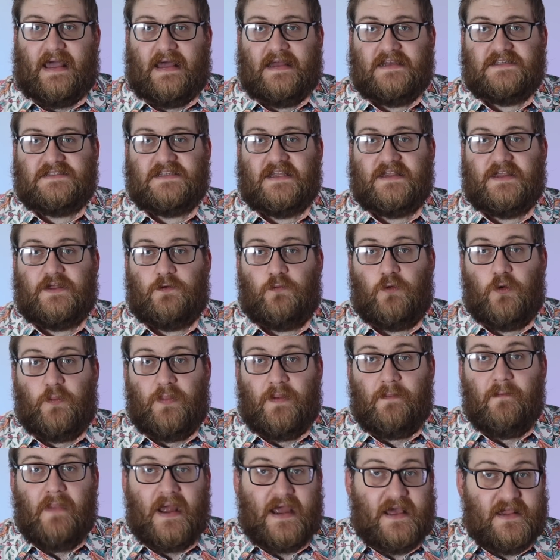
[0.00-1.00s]
is that there will be
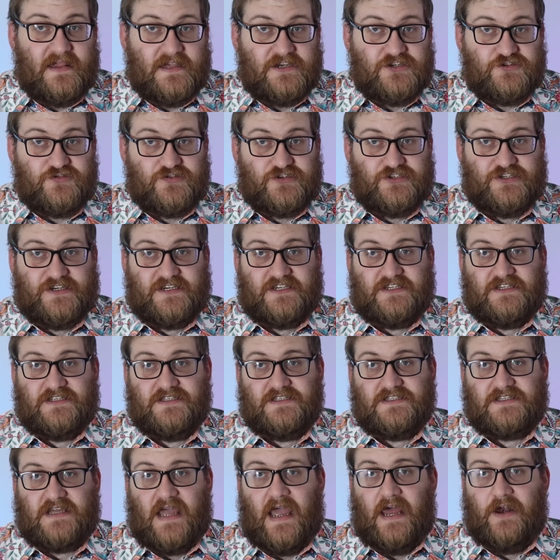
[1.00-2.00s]
mileage
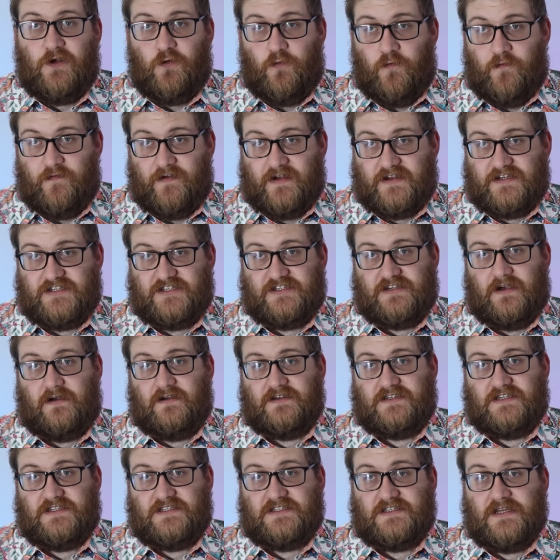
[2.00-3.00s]
restrictions and overage
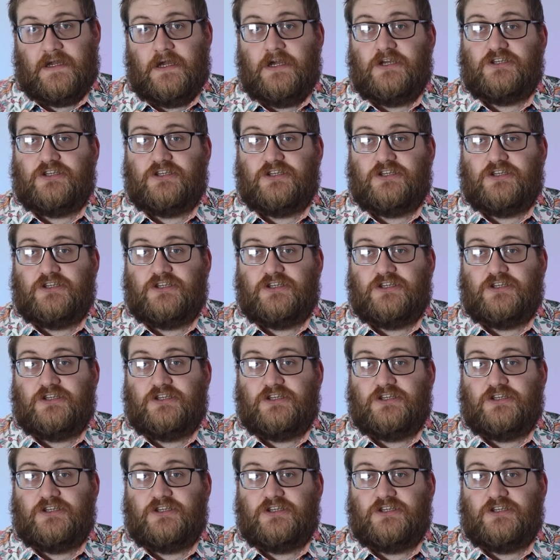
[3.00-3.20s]
charges.